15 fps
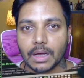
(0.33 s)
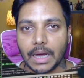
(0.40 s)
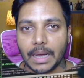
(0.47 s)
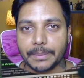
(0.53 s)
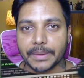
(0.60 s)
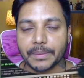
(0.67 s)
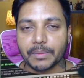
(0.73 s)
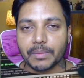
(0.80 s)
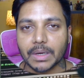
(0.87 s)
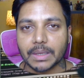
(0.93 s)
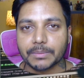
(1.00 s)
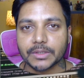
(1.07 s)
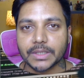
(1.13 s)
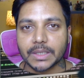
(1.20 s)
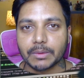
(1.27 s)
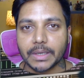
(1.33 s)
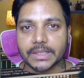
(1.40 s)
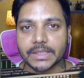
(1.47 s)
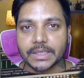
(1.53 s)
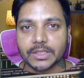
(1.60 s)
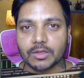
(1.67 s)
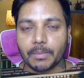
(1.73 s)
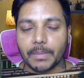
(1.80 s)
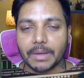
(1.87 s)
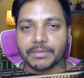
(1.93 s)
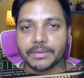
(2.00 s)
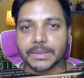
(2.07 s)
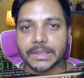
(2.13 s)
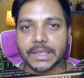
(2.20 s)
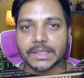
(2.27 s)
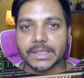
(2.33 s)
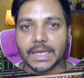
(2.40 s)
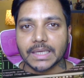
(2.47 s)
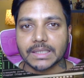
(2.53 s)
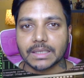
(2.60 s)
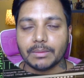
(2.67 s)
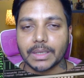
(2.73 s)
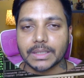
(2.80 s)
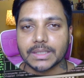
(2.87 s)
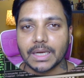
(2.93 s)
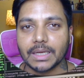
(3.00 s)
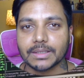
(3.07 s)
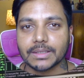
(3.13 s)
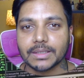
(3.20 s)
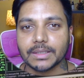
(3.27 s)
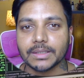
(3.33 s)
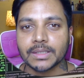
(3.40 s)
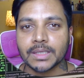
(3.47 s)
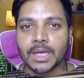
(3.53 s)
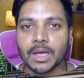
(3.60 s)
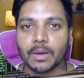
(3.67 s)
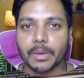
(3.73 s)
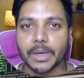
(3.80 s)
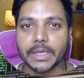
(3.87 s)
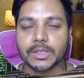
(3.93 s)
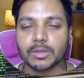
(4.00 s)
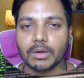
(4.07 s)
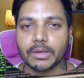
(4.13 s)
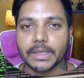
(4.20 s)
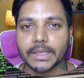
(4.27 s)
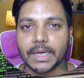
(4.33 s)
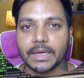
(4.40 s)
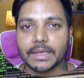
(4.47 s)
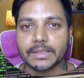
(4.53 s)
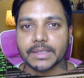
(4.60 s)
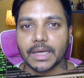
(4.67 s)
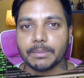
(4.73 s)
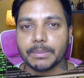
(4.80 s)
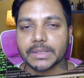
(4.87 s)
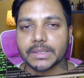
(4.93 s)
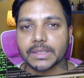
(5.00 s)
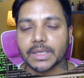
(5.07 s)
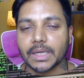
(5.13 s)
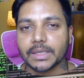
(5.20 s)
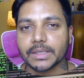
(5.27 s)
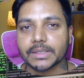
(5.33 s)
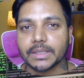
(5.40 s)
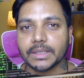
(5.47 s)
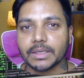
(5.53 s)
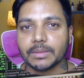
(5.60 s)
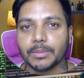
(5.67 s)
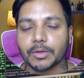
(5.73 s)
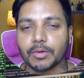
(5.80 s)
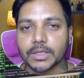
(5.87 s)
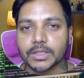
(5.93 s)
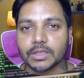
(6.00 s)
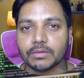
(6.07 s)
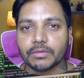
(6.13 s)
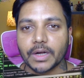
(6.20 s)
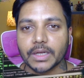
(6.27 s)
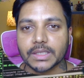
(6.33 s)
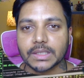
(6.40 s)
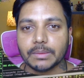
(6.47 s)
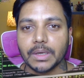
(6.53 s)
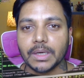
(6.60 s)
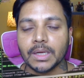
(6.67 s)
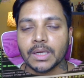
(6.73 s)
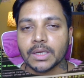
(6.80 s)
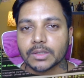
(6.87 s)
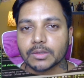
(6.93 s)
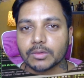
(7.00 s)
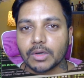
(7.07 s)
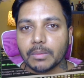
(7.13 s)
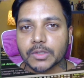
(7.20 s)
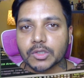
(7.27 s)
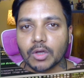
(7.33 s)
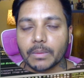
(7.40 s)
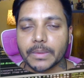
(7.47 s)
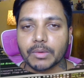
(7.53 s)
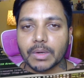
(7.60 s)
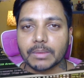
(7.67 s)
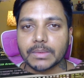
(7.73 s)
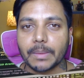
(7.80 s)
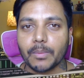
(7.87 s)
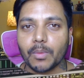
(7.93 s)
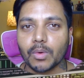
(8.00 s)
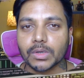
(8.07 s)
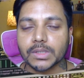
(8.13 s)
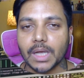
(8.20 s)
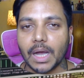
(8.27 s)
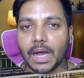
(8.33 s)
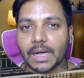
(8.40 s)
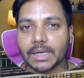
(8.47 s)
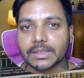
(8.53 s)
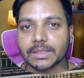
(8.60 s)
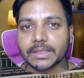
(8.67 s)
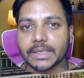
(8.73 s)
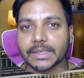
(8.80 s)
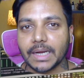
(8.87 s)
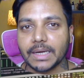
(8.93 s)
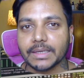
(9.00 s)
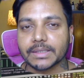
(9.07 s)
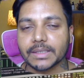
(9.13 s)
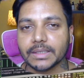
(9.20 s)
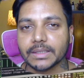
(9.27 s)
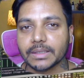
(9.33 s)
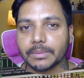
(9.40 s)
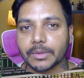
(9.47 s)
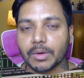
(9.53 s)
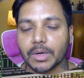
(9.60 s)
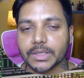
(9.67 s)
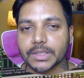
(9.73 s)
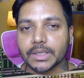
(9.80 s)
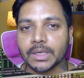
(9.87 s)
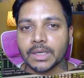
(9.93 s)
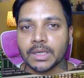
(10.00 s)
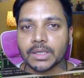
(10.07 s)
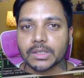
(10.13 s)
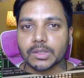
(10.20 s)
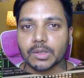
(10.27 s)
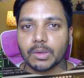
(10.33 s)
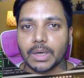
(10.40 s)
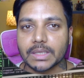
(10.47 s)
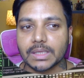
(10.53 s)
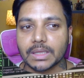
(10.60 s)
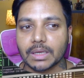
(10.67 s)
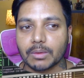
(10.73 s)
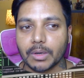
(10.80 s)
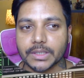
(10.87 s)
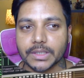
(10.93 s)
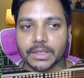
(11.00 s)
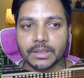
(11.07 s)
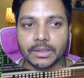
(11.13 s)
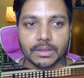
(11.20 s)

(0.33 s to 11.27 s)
Hi everyone, welcome to day 26 of my 50 days SQL challenge series, where I solve data analysts and business analysts interview question for SQL. Today we'll be solving one of the most asked data analyst interview question. So let's see the question.